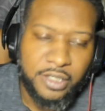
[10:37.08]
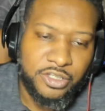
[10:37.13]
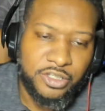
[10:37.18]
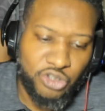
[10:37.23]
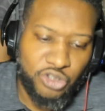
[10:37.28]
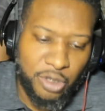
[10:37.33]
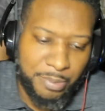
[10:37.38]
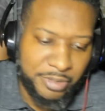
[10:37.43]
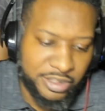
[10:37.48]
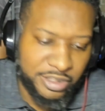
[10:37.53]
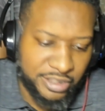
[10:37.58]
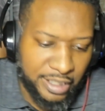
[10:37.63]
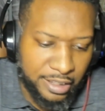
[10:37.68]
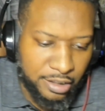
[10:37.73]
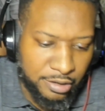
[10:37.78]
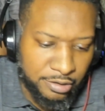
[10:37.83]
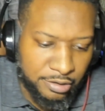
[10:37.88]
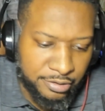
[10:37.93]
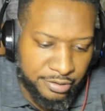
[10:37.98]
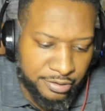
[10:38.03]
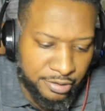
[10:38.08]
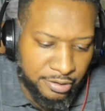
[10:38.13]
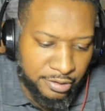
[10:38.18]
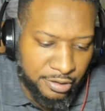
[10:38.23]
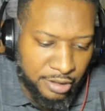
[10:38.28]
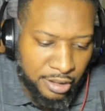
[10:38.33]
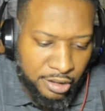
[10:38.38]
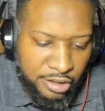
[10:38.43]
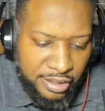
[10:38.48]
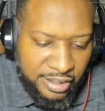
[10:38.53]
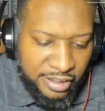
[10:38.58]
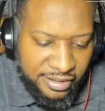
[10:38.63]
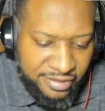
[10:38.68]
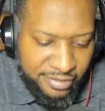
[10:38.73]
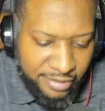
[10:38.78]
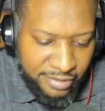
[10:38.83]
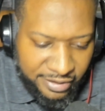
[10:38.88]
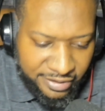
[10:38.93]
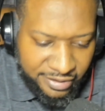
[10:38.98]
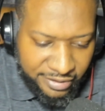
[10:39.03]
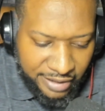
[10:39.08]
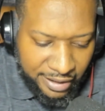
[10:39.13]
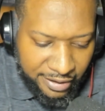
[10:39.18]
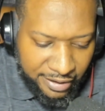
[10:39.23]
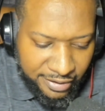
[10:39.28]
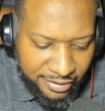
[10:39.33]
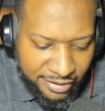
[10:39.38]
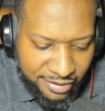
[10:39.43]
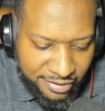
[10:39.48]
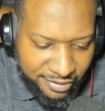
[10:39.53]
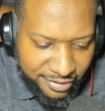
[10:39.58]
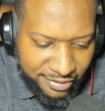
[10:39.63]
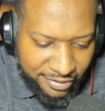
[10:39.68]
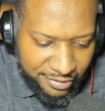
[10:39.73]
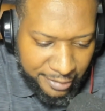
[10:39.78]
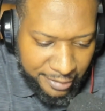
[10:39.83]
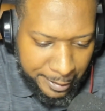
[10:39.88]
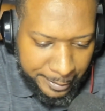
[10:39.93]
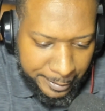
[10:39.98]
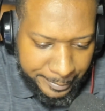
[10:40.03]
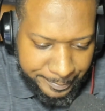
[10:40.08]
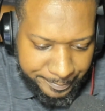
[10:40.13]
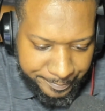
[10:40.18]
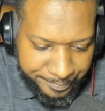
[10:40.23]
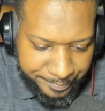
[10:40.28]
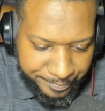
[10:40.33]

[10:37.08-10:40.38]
So I'm going to take a, a, a, a second this to say,